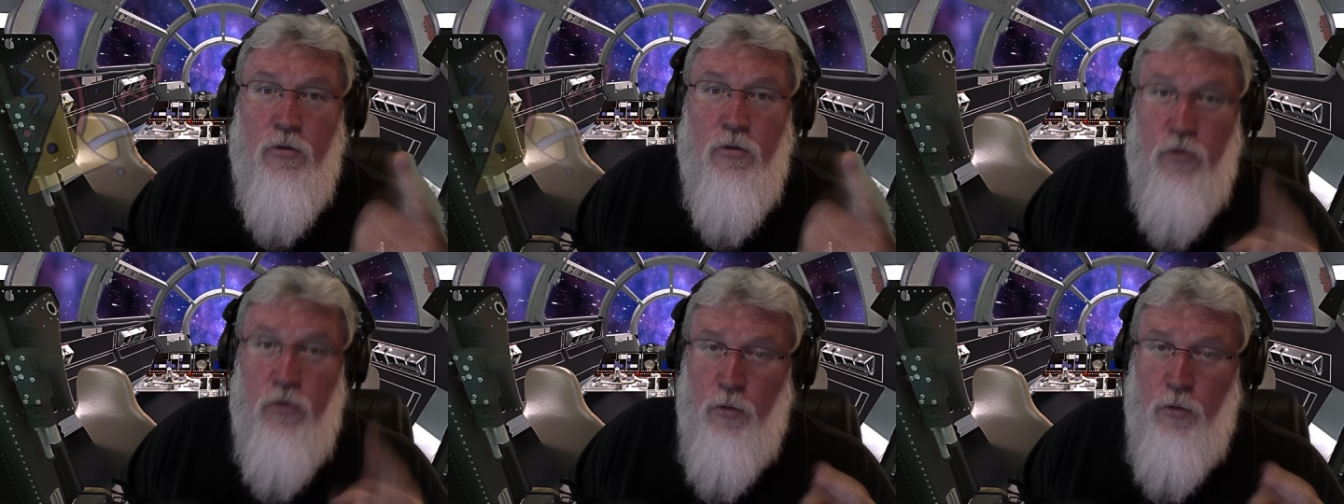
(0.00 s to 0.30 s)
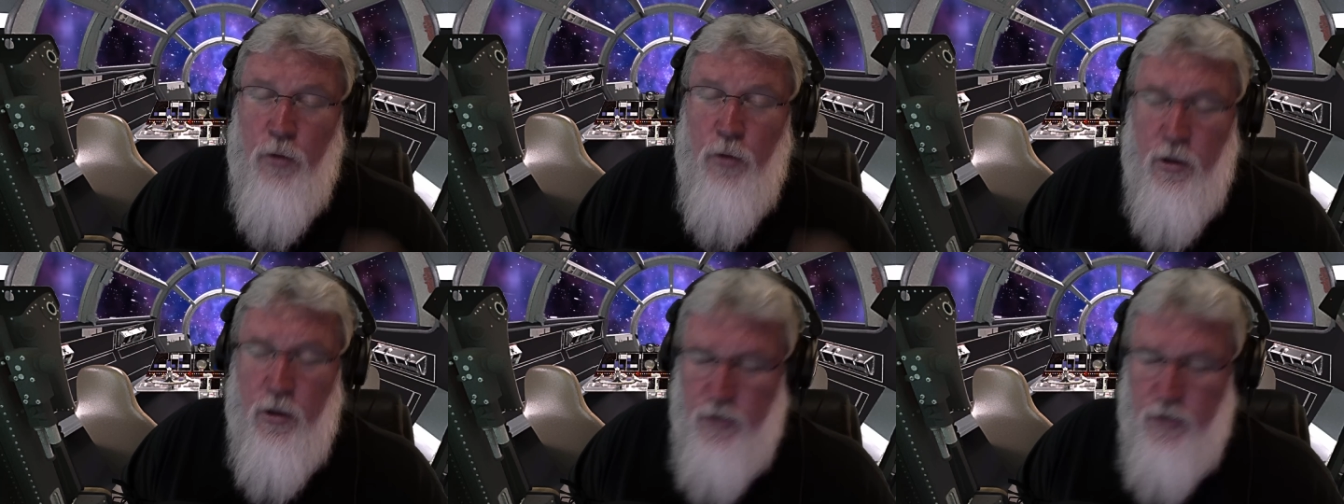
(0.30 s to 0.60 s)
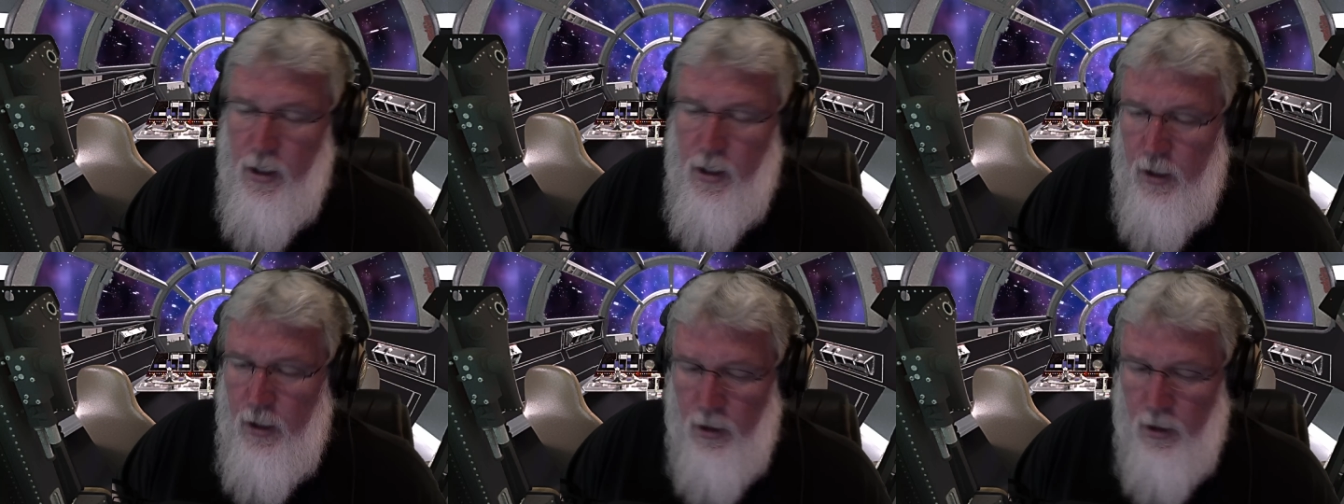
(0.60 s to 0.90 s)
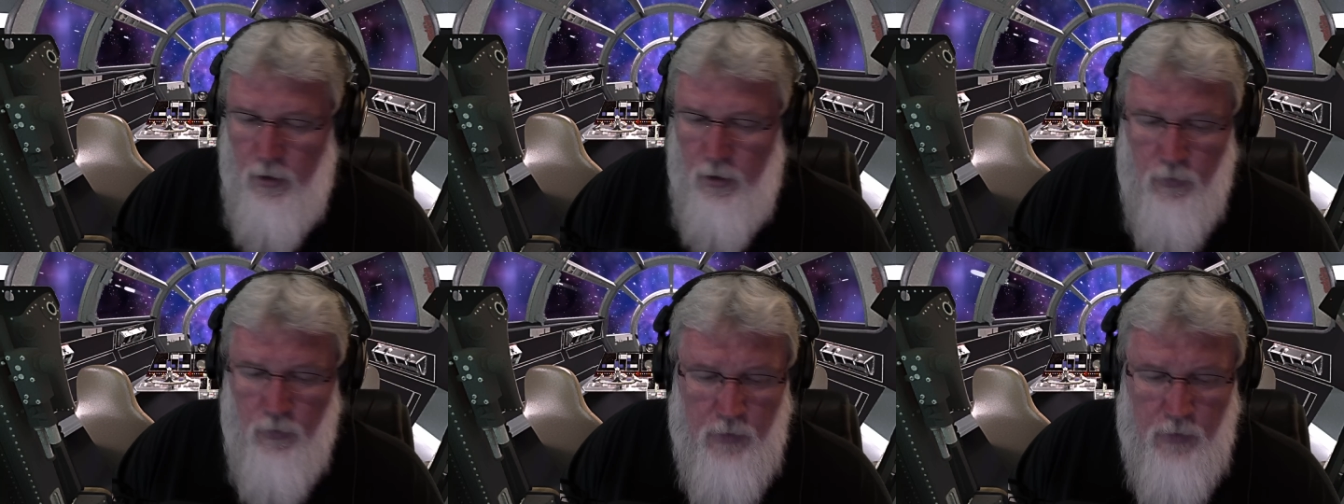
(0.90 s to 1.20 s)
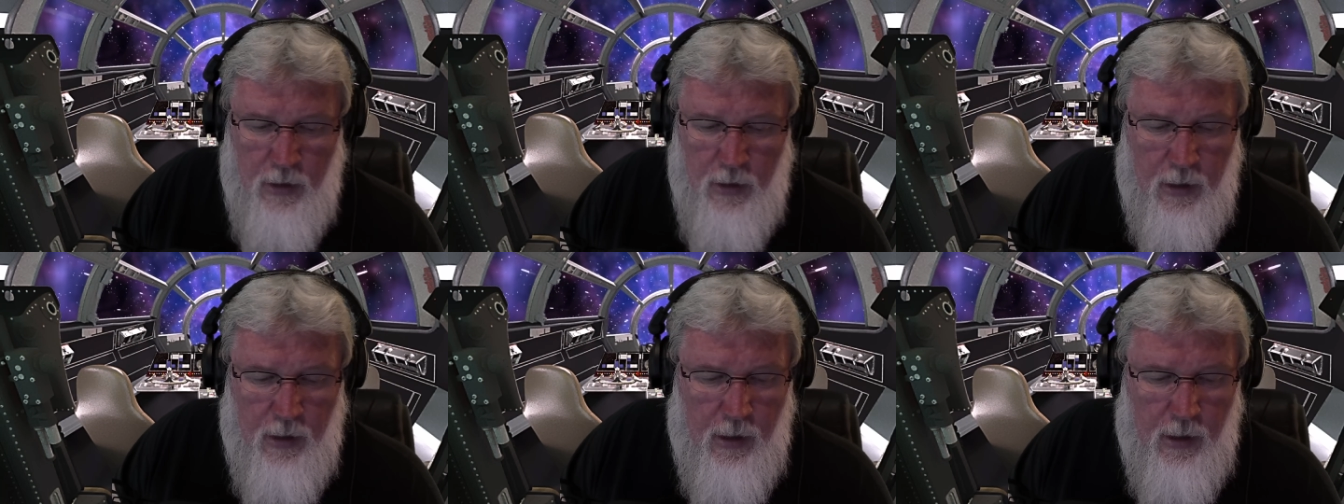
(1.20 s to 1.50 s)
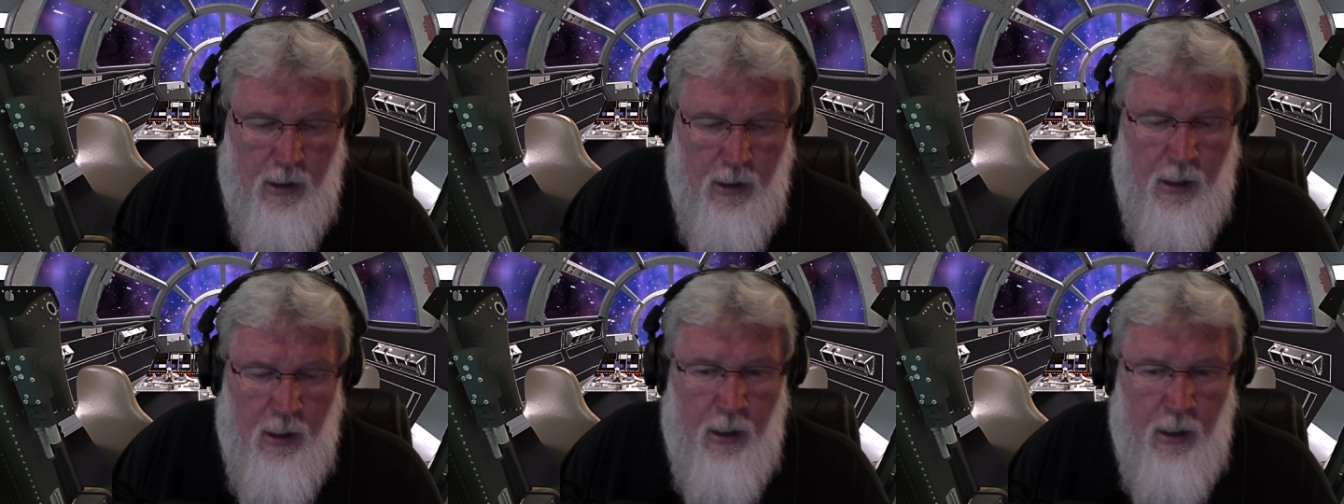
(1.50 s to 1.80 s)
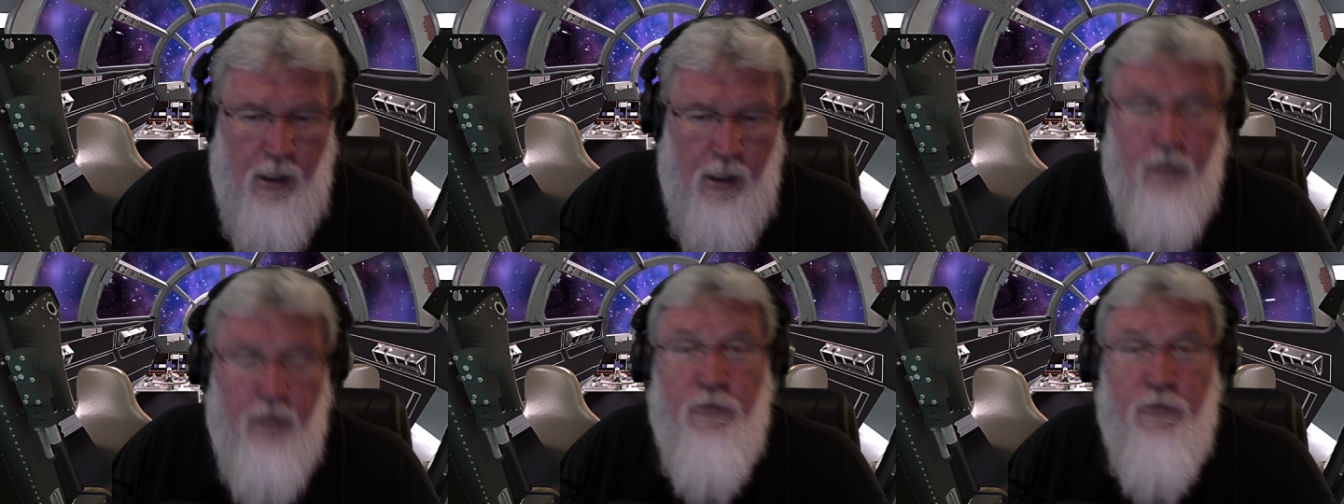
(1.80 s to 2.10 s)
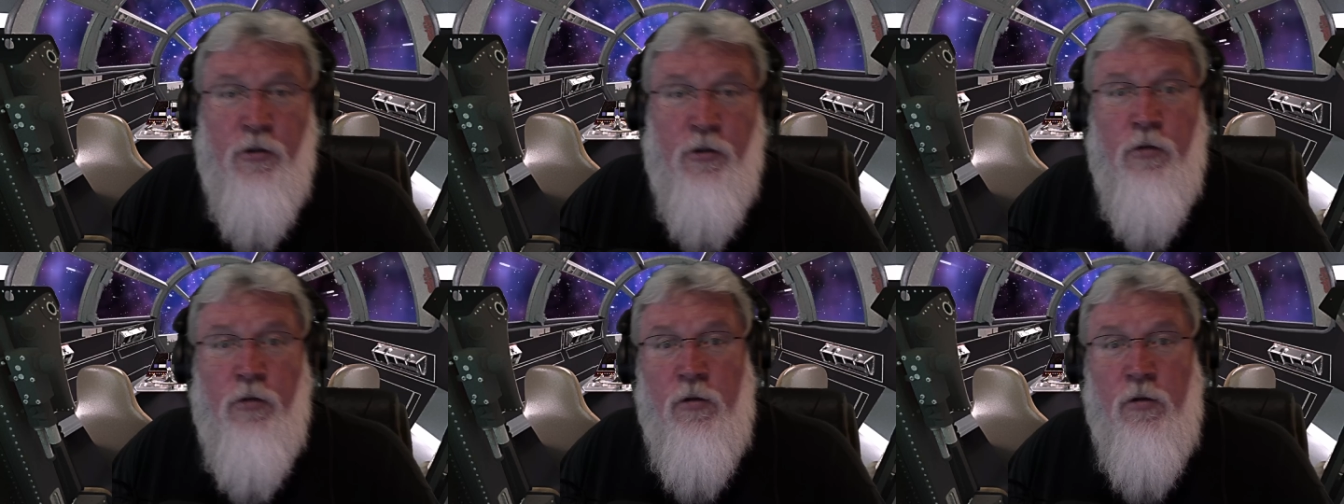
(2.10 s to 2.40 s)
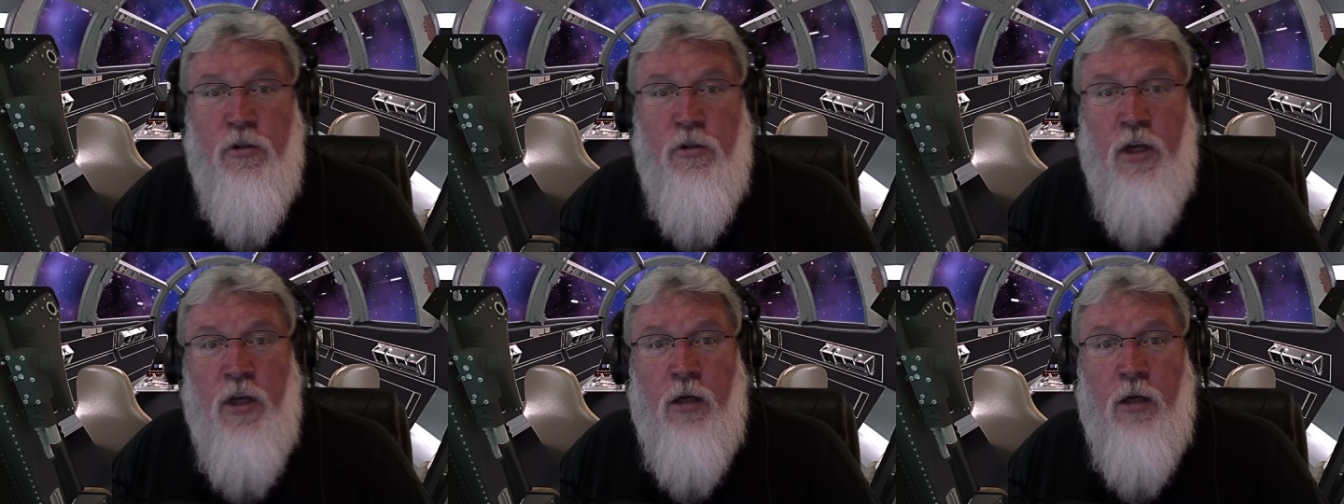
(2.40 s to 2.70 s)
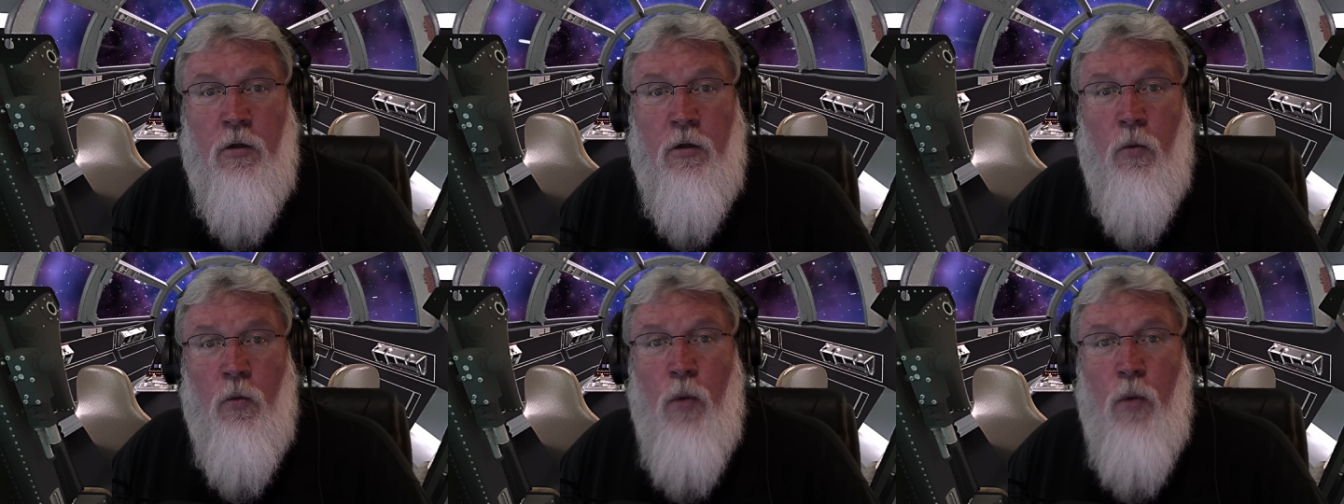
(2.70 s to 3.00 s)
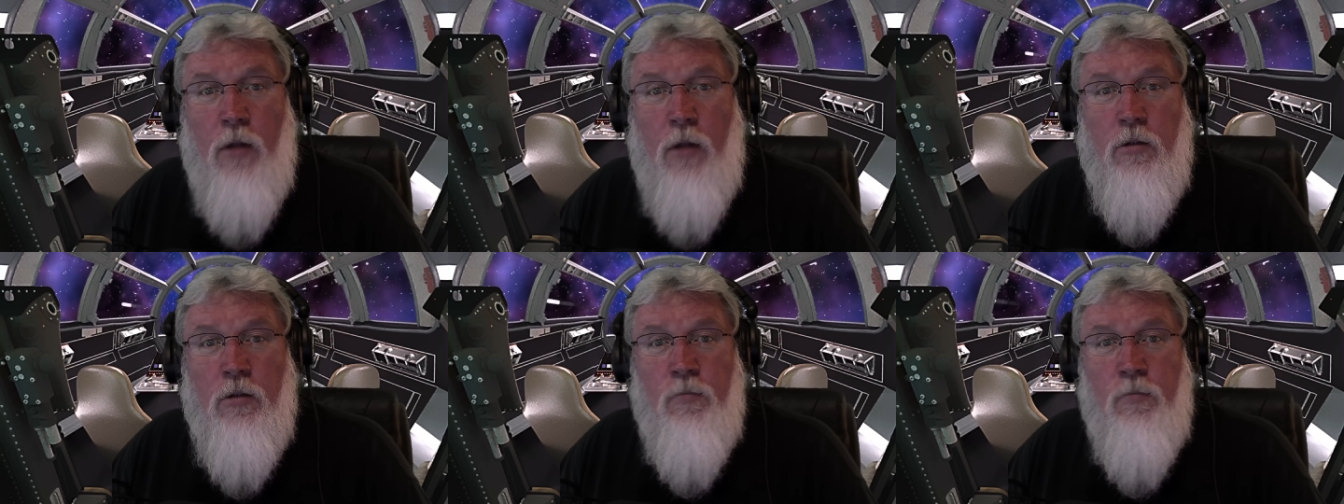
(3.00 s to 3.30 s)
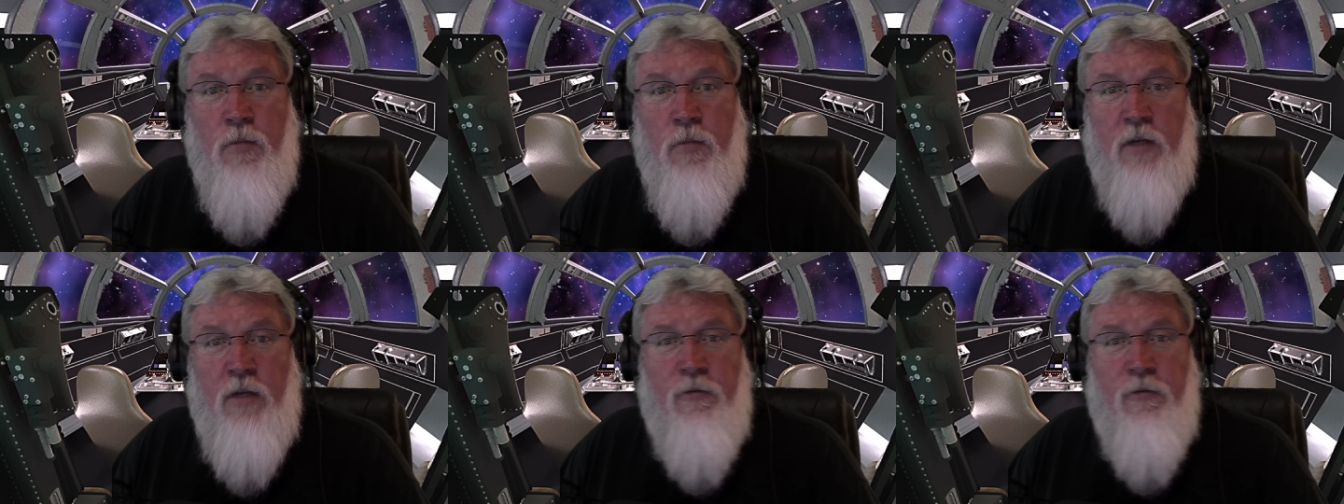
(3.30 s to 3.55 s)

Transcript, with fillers: Super exciting, I know. Uh, if you're new to the channel, welcome.